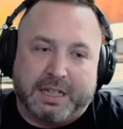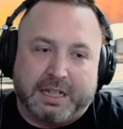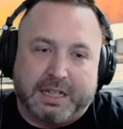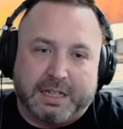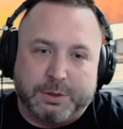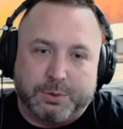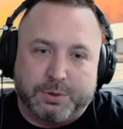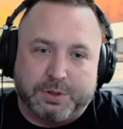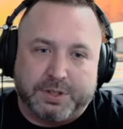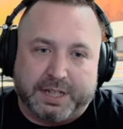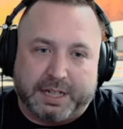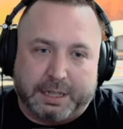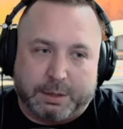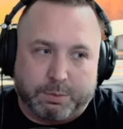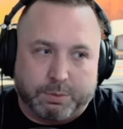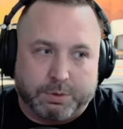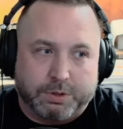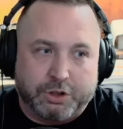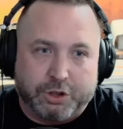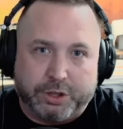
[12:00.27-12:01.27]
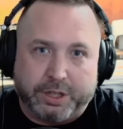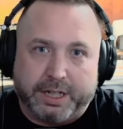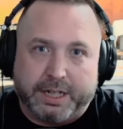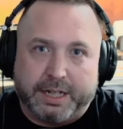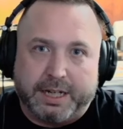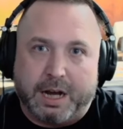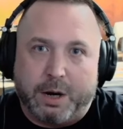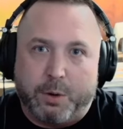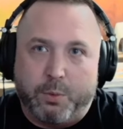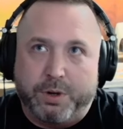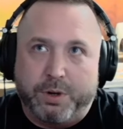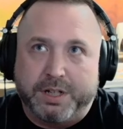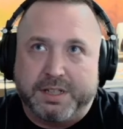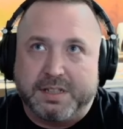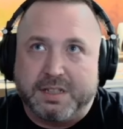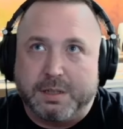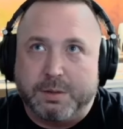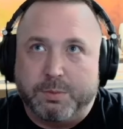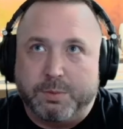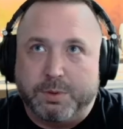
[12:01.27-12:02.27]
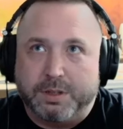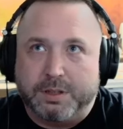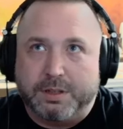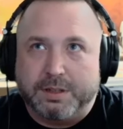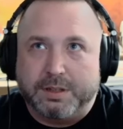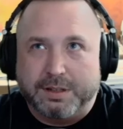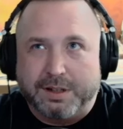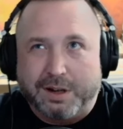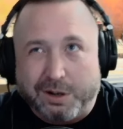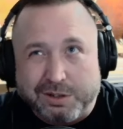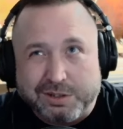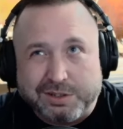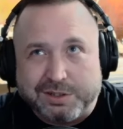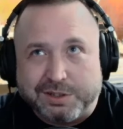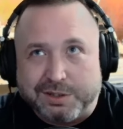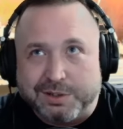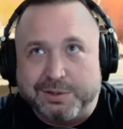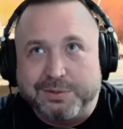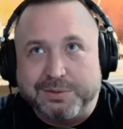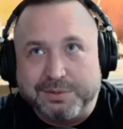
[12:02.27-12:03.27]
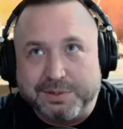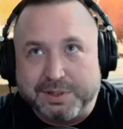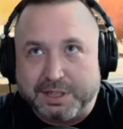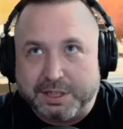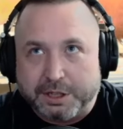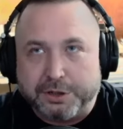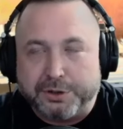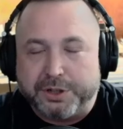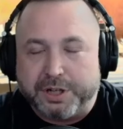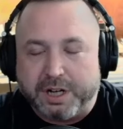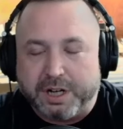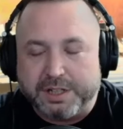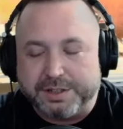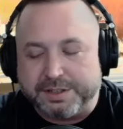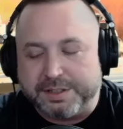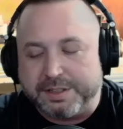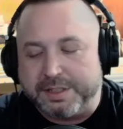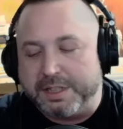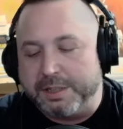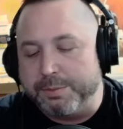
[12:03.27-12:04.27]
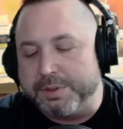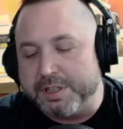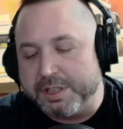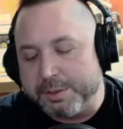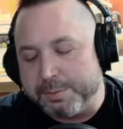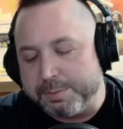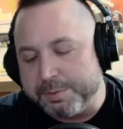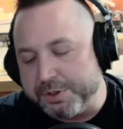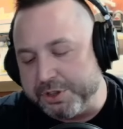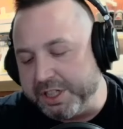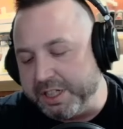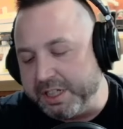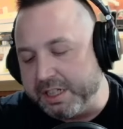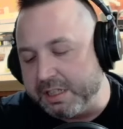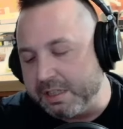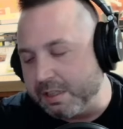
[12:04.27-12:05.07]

was like, well, shit. I wanted to see what also the curiosity with this machine is.